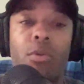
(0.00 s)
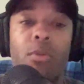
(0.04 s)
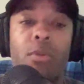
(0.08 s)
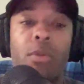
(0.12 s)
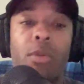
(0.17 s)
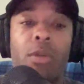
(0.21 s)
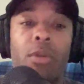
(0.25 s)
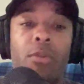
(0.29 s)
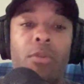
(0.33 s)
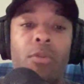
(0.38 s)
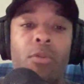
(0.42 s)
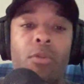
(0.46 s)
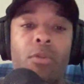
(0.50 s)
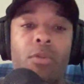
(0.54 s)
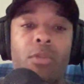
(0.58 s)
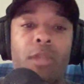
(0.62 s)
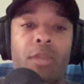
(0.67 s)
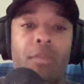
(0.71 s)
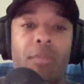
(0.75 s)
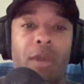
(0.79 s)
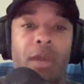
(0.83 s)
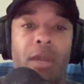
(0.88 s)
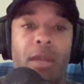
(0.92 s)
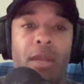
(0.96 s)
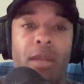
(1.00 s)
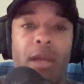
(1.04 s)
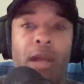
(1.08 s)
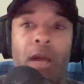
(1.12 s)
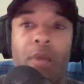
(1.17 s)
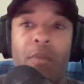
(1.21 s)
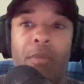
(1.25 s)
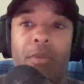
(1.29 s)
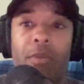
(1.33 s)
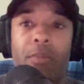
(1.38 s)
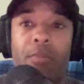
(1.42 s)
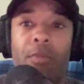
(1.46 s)
They're the ones that made it
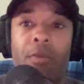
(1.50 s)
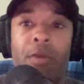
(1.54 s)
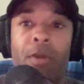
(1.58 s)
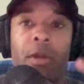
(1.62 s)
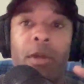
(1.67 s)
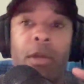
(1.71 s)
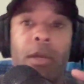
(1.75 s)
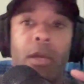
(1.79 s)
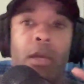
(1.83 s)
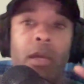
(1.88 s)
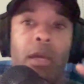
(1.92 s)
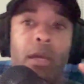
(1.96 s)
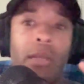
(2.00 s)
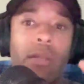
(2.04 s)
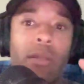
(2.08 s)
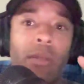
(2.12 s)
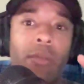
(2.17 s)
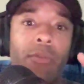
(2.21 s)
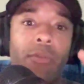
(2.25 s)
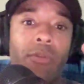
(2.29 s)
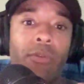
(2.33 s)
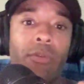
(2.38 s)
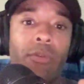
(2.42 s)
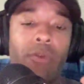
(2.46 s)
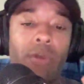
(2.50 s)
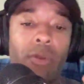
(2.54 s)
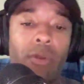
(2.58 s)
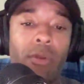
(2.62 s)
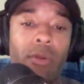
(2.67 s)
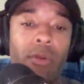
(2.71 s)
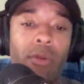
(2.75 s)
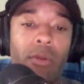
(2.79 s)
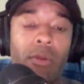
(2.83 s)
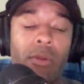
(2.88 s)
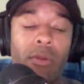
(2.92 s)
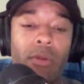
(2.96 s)
happen. And if you
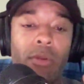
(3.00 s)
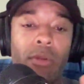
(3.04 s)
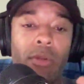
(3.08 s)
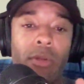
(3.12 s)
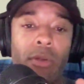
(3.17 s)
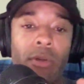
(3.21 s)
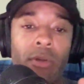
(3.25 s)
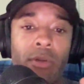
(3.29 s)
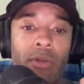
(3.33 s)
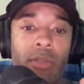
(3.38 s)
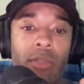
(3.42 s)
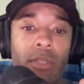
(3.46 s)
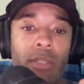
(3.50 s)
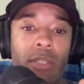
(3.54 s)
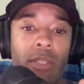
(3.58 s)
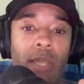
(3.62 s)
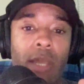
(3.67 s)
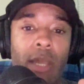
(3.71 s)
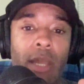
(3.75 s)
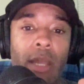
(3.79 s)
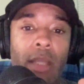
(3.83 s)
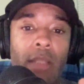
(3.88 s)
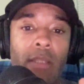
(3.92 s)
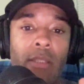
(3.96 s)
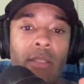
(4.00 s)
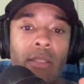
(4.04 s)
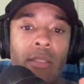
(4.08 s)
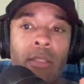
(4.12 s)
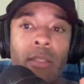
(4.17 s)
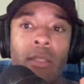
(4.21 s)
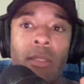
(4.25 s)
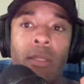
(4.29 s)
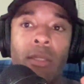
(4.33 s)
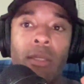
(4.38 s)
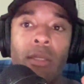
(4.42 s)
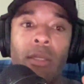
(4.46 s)
looking here at the stats,
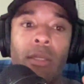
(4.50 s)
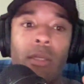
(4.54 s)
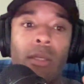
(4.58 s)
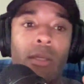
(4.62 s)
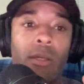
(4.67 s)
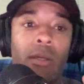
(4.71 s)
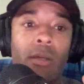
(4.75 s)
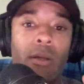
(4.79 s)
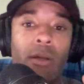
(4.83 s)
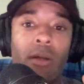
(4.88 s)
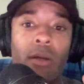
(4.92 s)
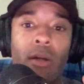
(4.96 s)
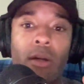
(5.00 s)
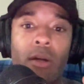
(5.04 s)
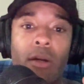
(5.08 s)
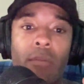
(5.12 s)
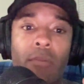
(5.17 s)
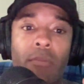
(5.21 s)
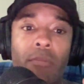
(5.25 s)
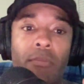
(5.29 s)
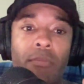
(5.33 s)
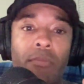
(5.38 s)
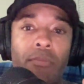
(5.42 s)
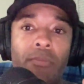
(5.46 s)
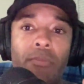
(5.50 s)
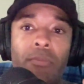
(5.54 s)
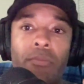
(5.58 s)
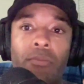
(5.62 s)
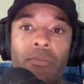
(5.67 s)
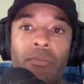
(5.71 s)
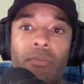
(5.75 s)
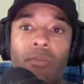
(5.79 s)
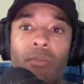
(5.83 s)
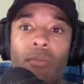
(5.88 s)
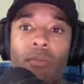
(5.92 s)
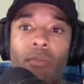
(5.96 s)
um,
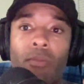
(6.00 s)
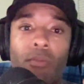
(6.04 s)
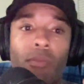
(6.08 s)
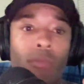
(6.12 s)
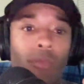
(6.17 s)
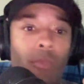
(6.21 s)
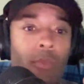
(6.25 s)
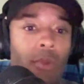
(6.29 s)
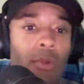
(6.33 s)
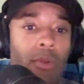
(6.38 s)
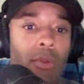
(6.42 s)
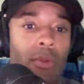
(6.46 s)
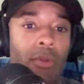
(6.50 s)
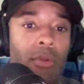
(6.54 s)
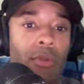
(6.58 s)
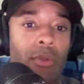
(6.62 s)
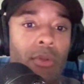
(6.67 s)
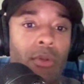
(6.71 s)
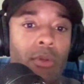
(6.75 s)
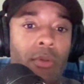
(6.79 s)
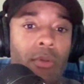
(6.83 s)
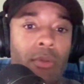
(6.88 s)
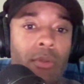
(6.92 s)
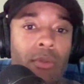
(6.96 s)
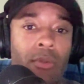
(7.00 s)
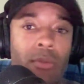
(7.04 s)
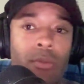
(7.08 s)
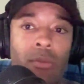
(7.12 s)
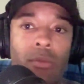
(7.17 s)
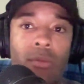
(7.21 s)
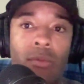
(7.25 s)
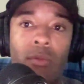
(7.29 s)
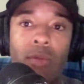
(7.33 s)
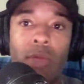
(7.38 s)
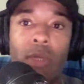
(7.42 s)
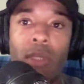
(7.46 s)
let me go up
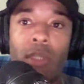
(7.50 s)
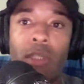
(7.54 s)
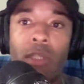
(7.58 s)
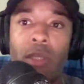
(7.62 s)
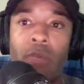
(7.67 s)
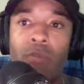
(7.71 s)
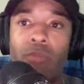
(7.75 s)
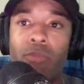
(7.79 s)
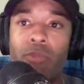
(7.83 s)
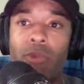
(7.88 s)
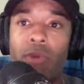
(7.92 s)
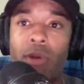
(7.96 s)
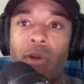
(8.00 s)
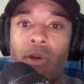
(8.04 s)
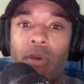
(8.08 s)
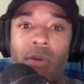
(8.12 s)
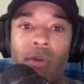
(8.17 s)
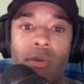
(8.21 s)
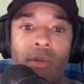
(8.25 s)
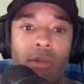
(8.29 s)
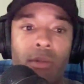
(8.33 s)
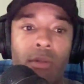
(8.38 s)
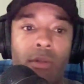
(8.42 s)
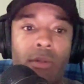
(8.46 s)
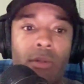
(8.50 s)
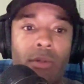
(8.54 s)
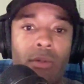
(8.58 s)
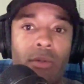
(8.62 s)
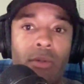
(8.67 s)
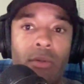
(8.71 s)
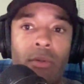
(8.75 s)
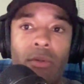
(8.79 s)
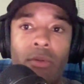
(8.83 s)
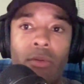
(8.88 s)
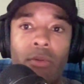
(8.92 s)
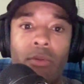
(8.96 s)
to AJ Brown
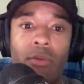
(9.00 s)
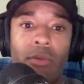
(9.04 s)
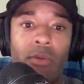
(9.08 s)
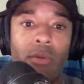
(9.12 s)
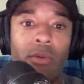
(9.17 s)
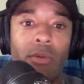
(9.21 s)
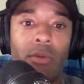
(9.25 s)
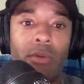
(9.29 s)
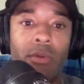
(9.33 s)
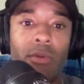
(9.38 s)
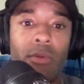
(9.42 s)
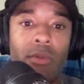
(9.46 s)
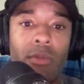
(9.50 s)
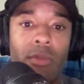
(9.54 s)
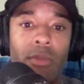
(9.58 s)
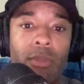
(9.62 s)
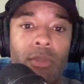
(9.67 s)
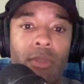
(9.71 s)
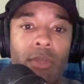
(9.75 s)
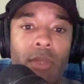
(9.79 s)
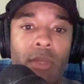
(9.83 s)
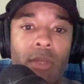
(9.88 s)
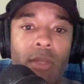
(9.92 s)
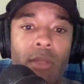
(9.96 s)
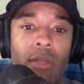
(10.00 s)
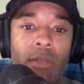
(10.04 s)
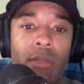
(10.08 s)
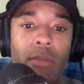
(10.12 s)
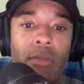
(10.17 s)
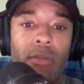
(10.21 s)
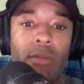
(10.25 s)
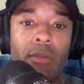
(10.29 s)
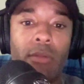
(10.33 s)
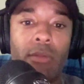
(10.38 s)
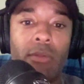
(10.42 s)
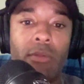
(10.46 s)
here. Where where's he at?
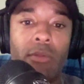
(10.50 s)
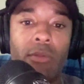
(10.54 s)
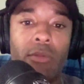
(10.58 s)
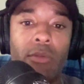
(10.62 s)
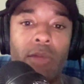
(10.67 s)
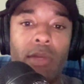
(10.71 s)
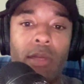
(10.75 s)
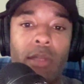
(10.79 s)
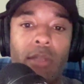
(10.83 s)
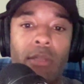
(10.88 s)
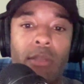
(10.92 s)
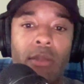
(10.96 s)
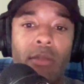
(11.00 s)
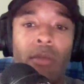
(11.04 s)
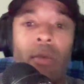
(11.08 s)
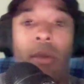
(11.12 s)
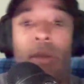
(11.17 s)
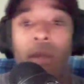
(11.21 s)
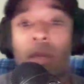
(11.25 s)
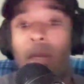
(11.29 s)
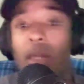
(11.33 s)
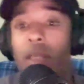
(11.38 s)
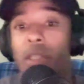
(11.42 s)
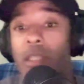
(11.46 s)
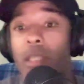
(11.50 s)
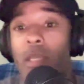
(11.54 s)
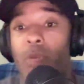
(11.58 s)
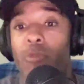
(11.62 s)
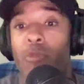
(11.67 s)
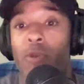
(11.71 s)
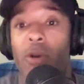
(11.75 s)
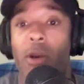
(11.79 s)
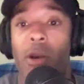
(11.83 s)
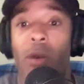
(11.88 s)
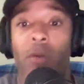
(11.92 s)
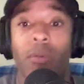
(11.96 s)
always lose track of stuff. AJ
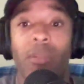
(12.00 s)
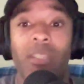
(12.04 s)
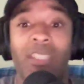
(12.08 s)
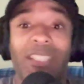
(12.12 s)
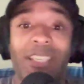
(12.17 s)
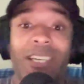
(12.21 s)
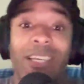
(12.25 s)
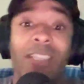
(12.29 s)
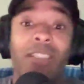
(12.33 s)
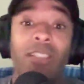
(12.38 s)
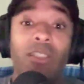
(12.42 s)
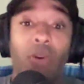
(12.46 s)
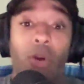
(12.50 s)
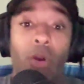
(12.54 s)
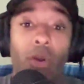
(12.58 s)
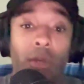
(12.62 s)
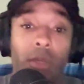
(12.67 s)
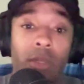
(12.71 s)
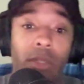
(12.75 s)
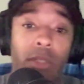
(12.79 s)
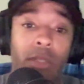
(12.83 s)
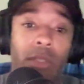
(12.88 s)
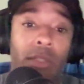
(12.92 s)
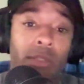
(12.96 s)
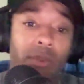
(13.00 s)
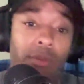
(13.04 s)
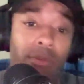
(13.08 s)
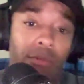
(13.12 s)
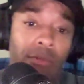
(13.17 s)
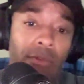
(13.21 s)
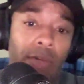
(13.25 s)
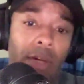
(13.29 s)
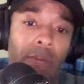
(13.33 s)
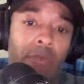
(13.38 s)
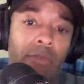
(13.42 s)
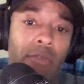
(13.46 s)
Brown, 10 targets,
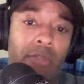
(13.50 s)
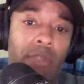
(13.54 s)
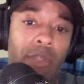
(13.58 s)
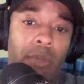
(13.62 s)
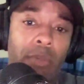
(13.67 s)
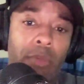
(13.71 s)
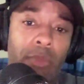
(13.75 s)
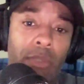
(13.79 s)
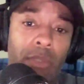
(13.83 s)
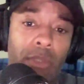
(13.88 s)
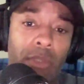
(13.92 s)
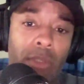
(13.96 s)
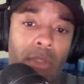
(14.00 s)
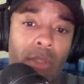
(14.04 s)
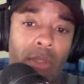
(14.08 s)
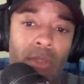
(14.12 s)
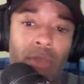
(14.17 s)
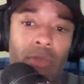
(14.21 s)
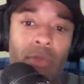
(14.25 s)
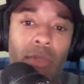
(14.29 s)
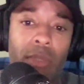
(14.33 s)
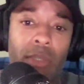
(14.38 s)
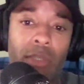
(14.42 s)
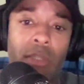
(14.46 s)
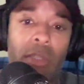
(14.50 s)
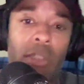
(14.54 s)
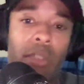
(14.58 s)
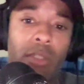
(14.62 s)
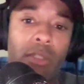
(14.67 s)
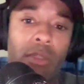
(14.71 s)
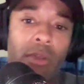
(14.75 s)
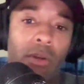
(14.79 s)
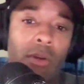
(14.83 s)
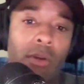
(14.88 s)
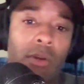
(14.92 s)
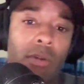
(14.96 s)
five receptions, 119
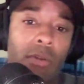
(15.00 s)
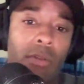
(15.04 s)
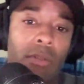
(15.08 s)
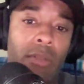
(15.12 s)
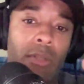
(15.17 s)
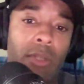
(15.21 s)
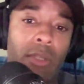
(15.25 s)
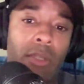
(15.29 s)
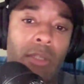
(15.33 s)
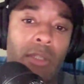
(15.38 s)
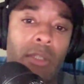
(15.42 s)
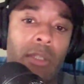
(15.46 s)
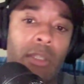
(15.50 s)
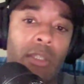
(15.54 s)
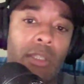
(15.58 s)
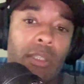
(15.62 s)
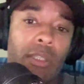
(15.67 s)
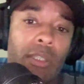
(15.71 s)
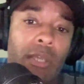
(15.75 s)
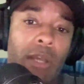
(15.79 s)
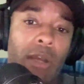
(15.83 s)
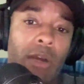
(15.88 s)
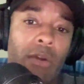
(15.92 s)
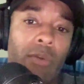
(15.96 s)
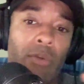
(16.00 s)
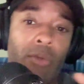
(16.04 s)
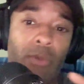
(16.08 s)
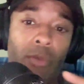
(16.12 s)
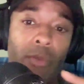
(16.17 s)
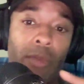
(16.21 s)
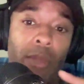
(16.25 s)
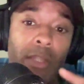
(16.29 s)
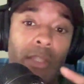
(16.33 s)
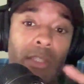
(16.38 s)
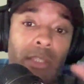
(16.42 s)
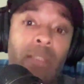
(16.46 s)
yards, and a touchdown
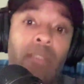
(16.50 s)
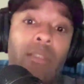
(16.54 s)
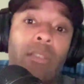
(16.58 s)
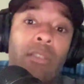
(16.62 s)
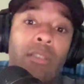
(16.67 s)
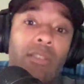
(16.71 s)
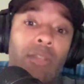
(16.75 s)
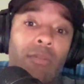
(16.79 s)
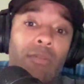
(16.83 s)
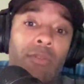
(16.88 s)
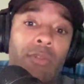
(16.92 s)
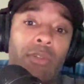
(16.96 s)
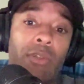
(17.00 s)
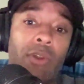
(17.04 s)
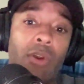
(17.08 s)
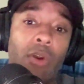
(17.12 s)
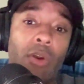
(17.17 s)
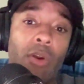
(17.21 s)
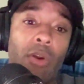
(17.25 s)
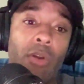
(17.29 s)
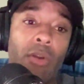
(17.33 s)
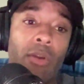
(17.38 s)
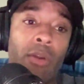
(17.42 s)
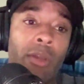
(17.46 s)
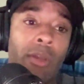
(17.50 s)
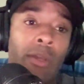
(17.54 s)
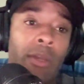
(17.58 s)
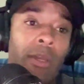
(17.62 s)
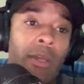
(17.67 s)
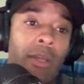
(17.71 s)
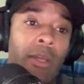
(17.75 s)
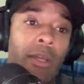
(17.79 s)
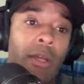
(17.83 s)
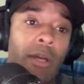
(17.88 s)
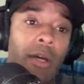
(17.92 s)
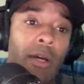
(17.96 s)
on that 67 yard
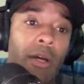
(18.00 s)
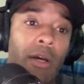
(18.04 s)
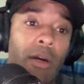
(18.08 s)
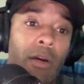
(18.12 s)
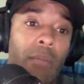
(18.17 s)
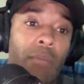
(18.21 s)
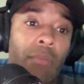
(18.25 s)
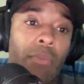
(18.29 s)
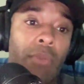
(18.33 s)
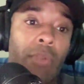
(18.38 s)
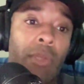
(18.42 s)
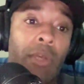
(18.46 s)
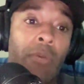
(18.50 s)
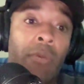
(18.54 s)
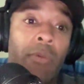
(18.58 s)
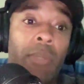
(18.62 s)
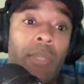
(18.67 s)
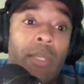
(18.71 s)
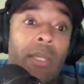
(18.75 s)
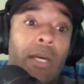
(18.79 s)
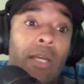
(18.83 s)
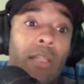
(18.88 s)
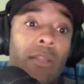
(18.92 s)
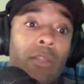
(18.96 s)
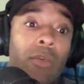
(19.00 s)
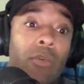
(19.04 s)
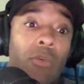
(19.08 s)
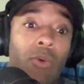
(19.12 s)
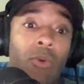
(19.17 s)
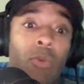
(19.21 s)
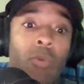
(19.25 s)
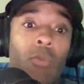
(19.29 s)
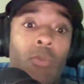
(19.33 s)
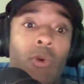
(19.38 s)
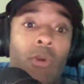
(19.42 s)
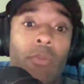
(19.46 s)
uh, play when he got the
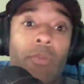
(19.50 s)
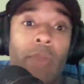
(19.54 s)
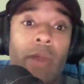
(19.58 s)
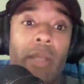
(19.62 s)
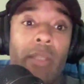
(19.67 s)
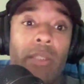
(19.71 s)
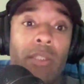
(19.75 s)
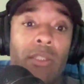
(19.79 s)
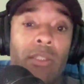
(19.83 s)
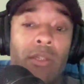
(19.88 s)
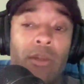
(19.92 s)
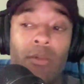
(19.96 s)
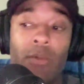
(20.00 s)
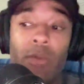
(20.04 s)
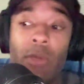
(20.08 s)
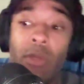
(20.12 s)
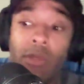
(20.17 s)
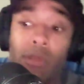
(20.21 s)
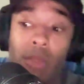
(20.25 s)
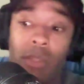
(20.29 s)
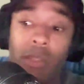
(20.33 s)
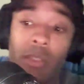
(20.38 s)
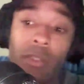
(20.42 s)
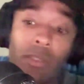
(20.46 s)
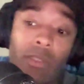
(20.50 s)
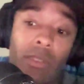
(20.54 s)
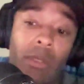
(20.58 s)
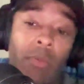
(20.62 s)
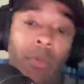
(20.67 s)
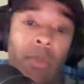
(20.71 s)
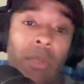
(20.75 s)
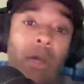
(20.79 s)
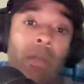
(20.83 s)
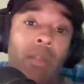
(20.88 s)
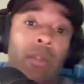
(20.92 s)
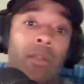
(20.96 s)
one on one matchup. This is
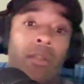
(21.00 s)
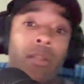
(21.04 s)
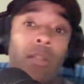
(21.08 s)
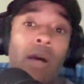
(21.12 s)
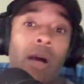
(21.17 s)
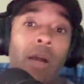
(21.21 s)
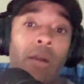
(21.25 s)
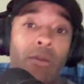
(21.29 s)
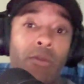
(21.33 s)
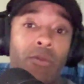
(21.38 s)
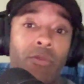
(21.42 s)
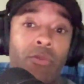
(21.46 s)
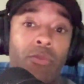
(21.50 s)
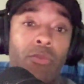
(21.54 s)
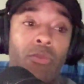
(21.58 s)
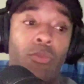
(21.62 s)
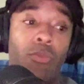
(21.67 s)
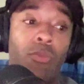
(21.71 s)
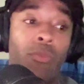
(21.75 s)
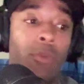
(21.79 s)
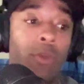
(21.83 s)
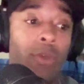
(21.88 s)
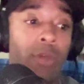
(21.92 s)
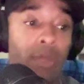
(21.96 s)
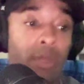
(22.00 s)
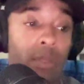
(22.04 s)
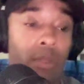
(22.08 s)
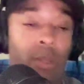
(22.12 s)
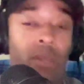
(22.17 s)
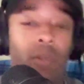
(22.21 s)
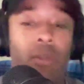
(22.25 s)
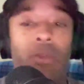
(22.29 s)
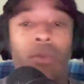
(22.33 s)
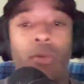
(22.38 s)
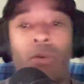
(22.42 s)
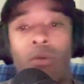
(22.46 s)
coming out of the locker room
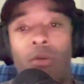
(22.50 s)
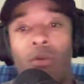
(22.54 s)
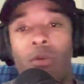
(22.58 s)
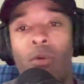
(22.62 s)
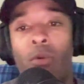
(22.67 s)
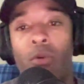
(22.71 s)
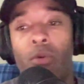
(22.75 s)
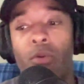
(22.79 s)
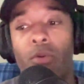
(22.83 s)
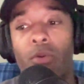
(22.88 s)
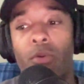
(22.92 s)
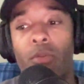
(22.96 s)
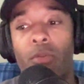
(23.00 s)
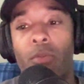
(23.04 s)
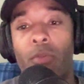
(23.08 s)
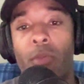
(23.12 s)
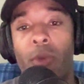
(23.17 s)
in the third quarter.